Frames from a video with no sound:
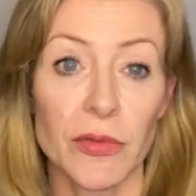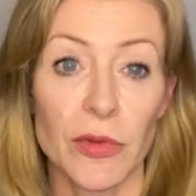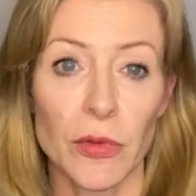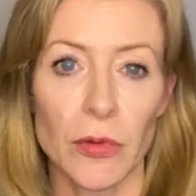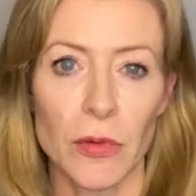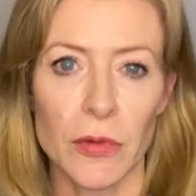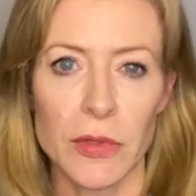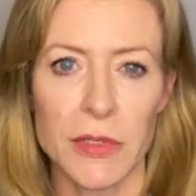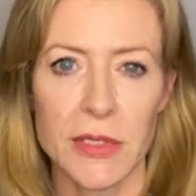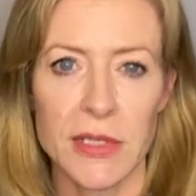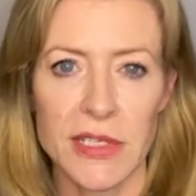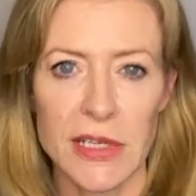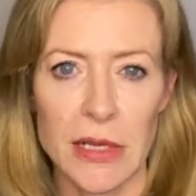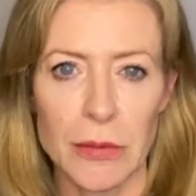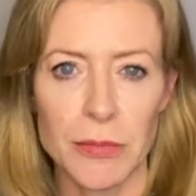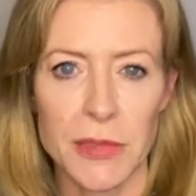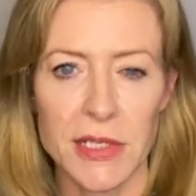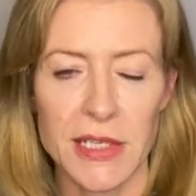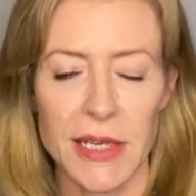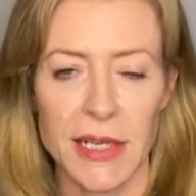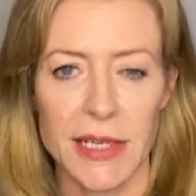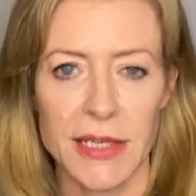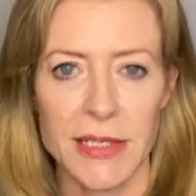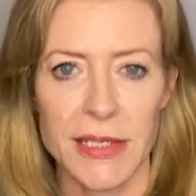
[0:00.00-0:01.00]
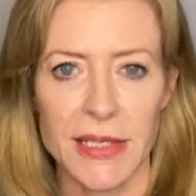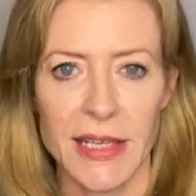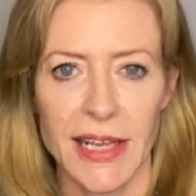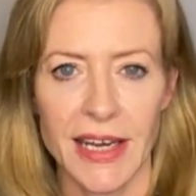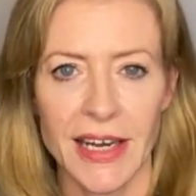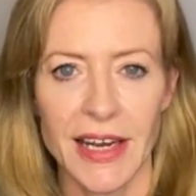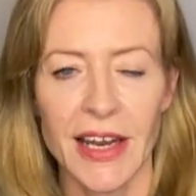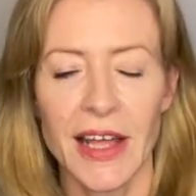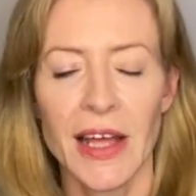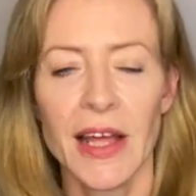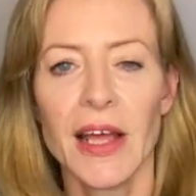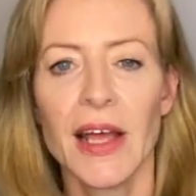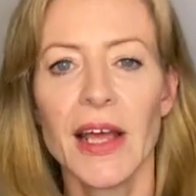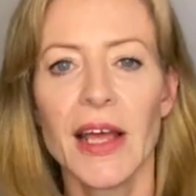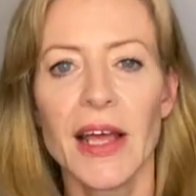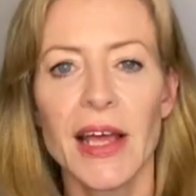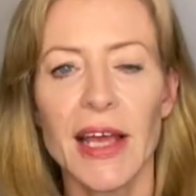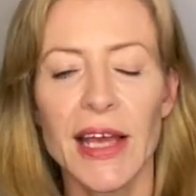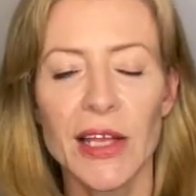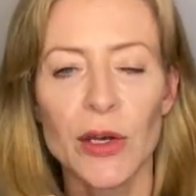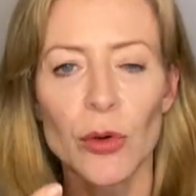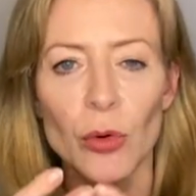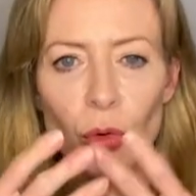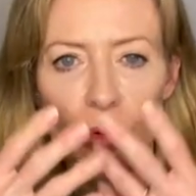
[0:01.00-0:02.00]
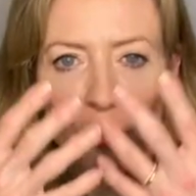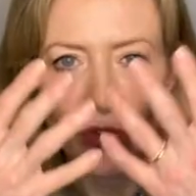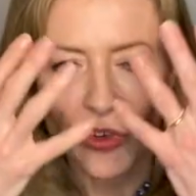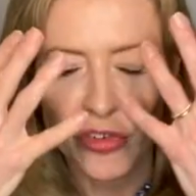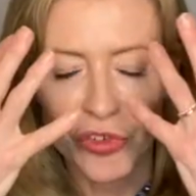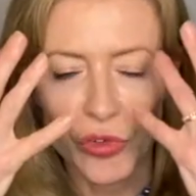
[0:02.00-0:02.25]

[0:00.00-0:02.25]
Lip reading: with all the stem cells in order